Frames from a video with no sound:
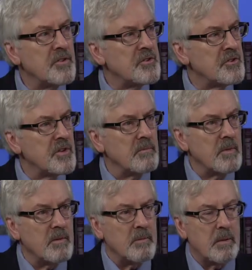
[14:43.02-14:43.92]
this is a,
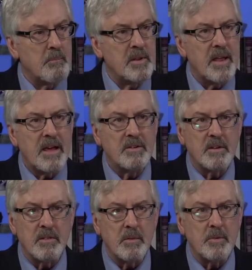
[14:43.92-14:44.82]
a, a, planned,
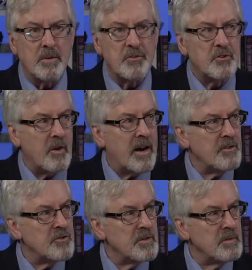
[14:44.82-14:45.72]
deliberate
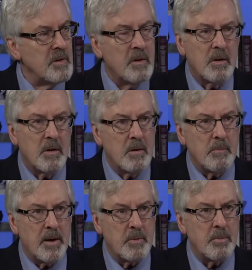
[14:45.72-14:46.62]
strategy
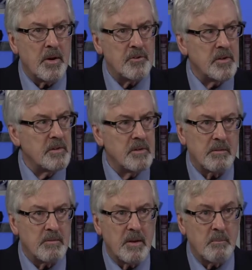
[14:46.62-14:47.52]
by the president
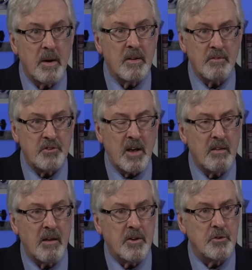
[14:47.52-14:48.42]
and, and many of his
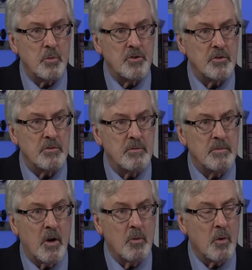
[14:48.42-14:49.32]
allies, we should
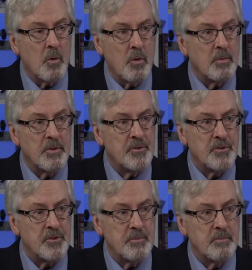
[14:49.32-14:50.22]
note, or this
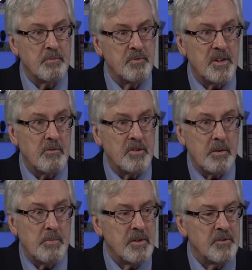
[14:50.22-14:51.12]
is
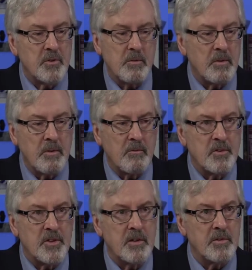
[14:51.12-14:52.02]
serendipitous or a
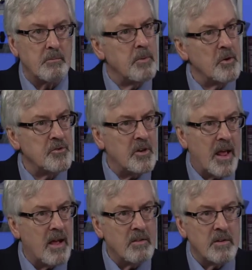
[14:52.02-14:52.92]
result of
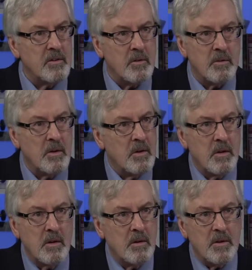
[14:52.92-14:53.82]
personality, or
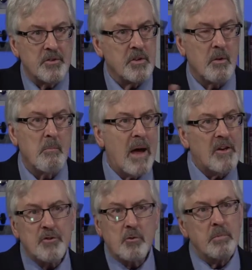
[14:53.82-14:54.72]
is there a
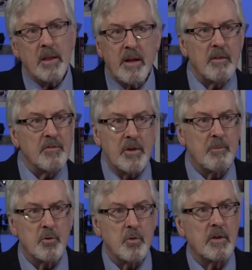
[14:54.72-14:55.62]
master plan of
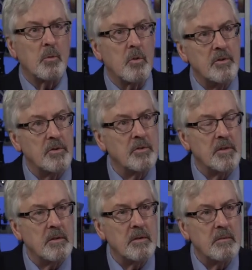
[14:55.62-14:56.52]
some sort at work, do you
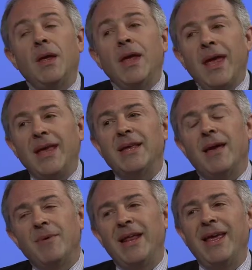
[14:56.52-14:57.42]
think? He,
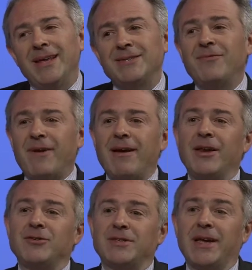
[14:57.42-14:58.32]
I mean, he is a very
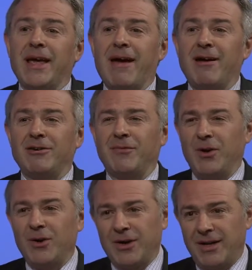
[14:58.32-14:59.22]
interesting character. If
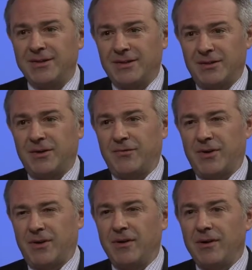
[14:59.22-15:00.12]
you look at his sort
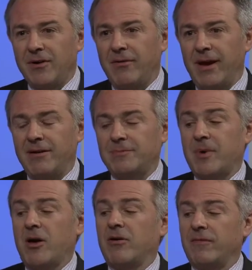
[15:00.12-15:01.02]
of career, his
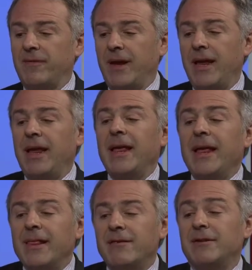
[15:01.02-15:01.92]
biography,
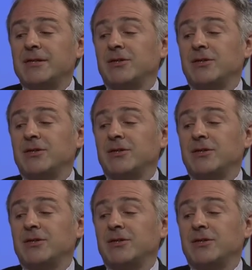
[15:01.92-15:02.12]
there is a